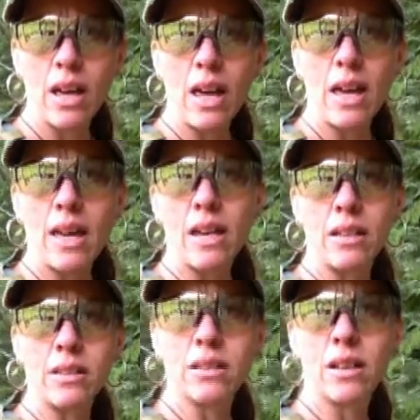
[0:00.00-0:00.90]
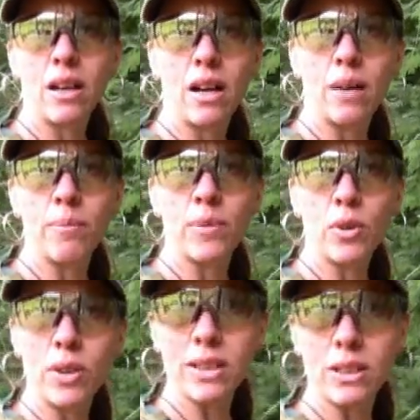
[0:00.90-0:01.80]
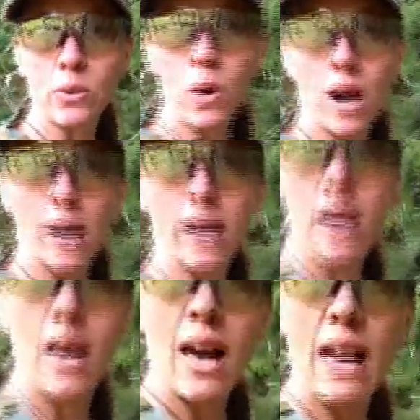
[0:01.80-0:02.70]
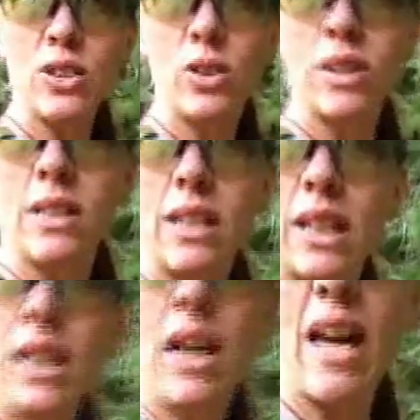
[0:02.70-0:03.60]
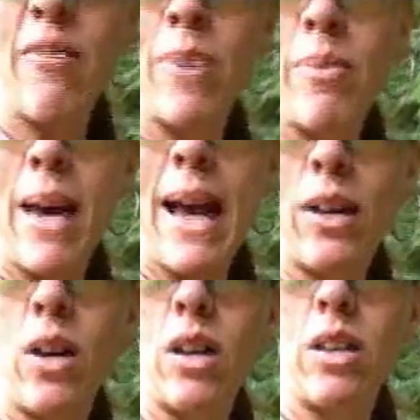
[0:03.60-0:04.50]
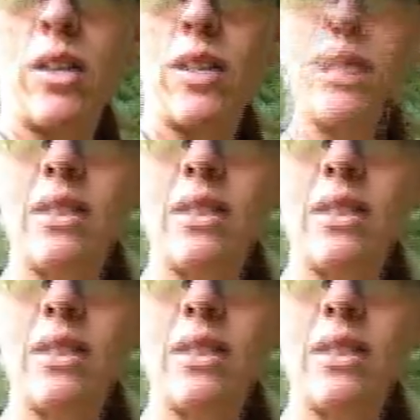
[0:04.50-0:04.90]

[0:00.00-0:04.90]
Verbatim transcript: and um, the reasons why. As you can see, I have my pack on. This